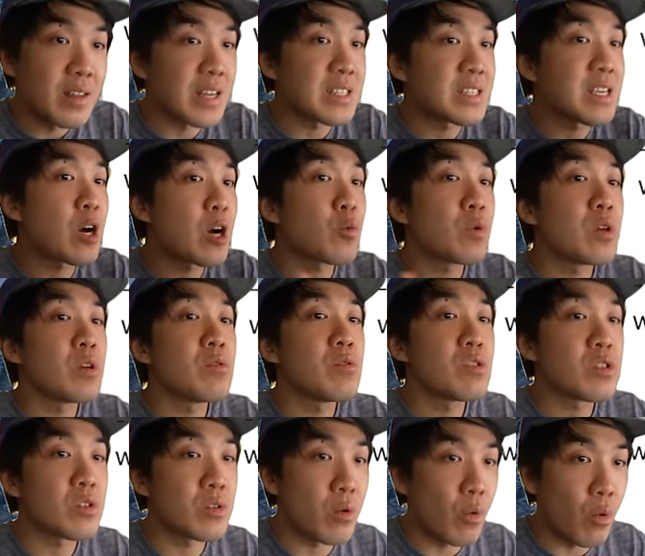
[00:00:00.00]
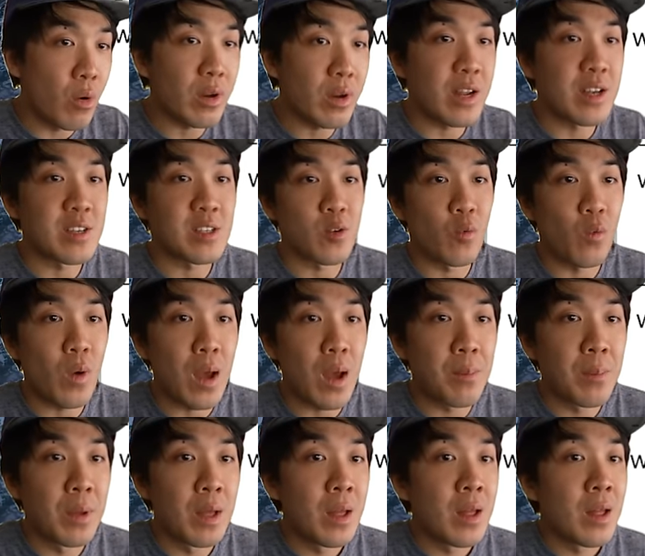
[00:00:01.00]
That's how we used to organize the
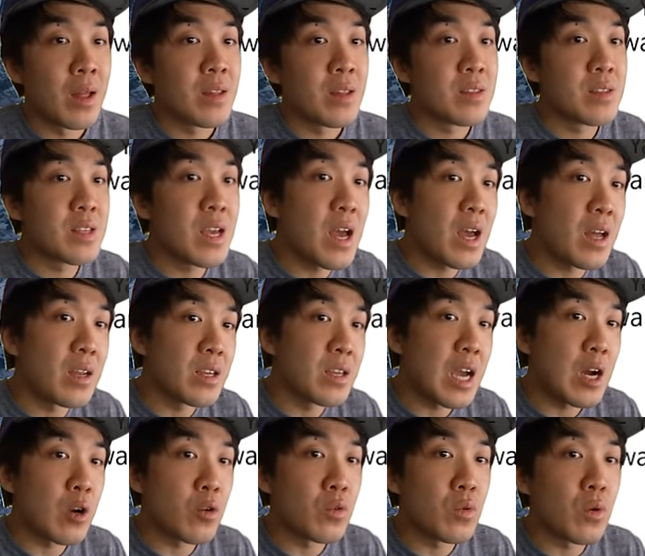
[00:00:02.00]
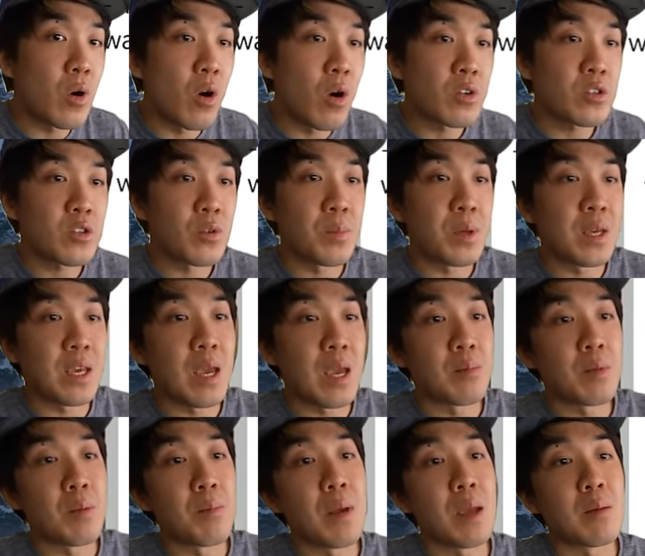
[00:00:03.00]
web. Then Yahoo also
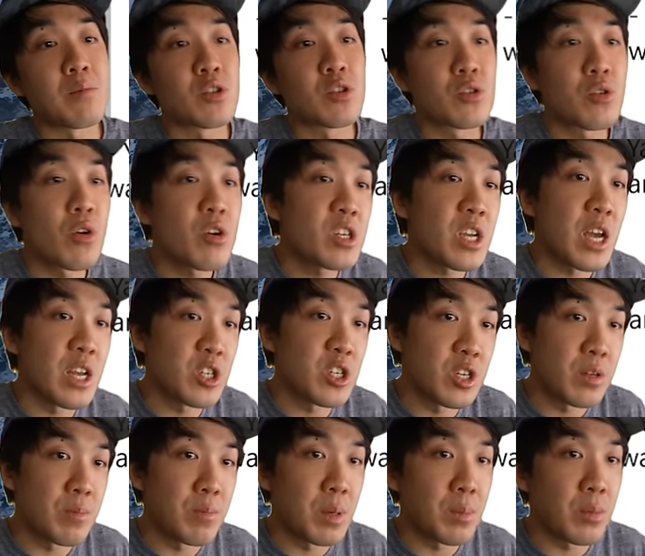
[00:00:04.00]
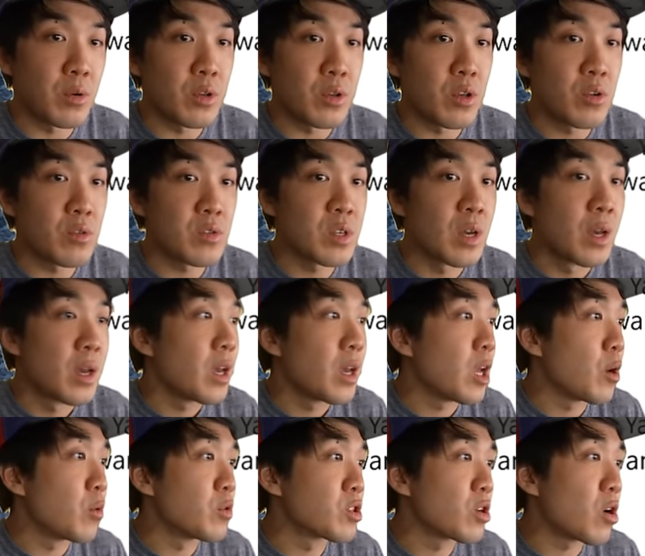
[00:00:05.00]
became the main search engine people use.
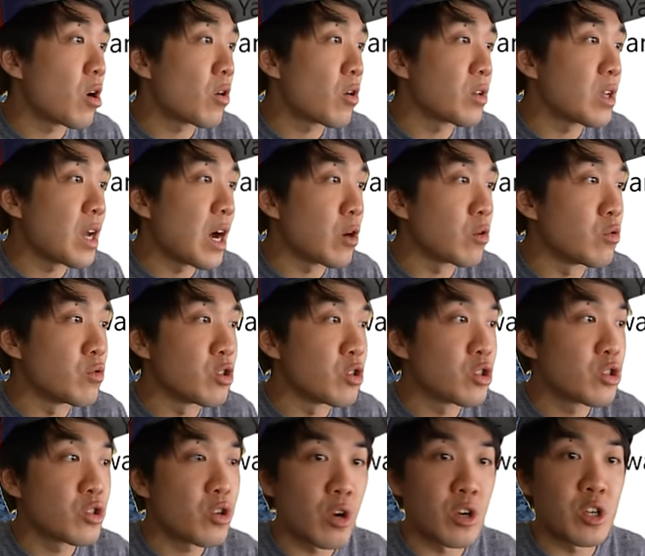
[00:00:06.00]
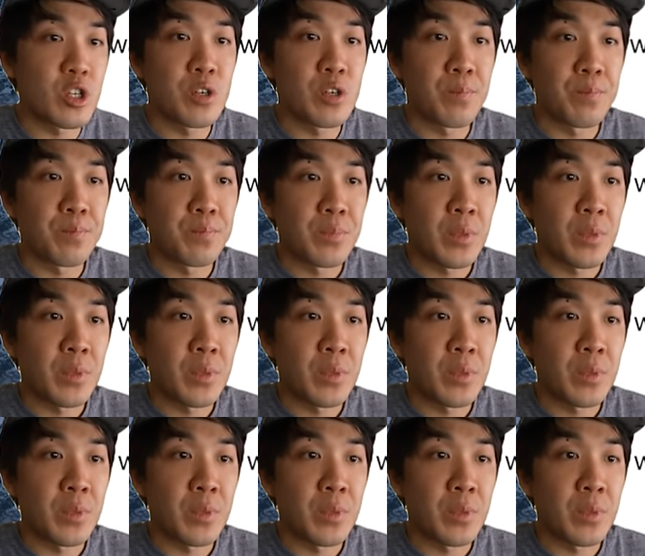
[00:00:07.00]
It was called Yahoo Search.